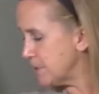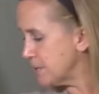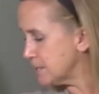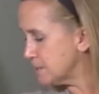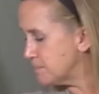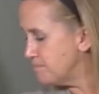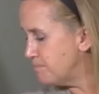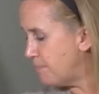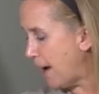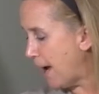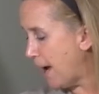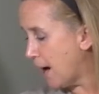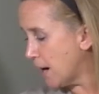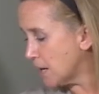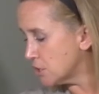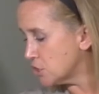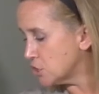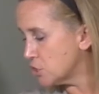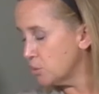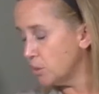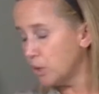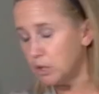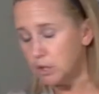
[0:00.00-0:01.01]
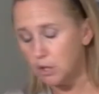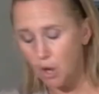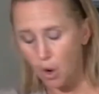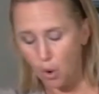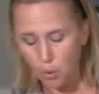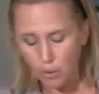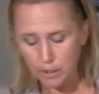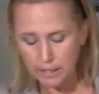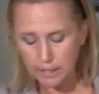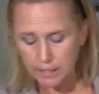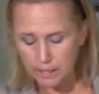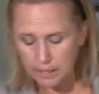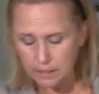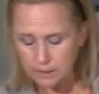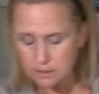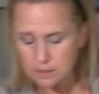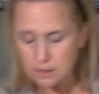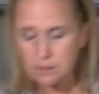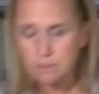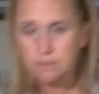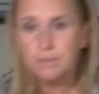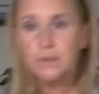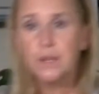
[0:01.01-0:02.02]
this back to a low
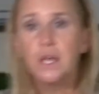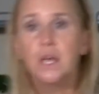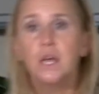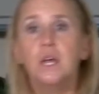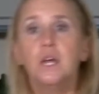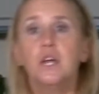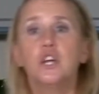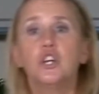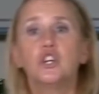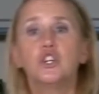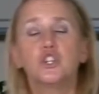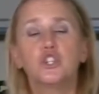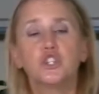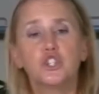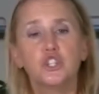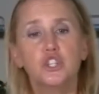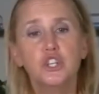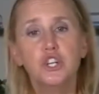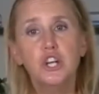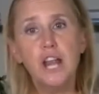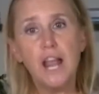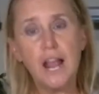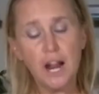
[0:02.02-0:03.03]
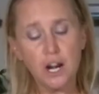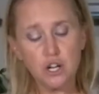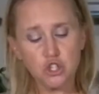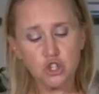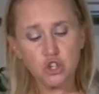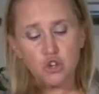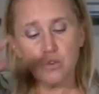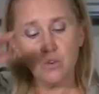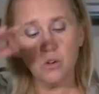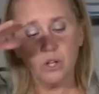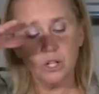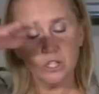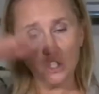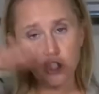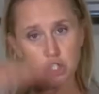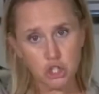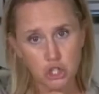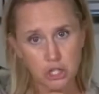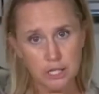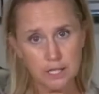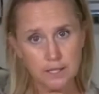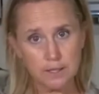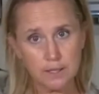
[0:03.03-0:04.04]
heat. Natural
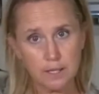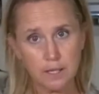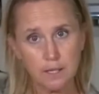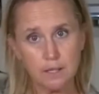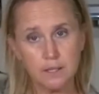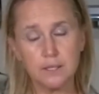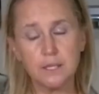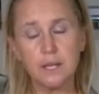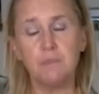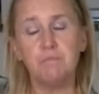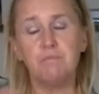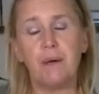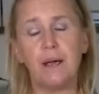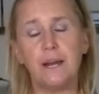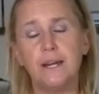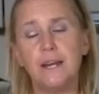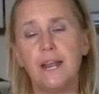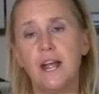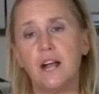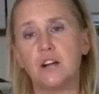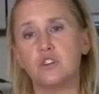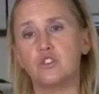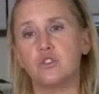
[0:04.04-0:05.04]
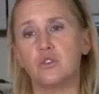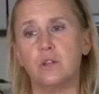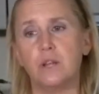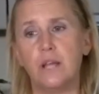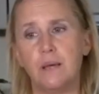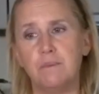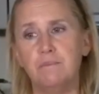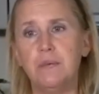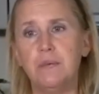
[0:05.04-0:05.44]
cheeses, and by natural I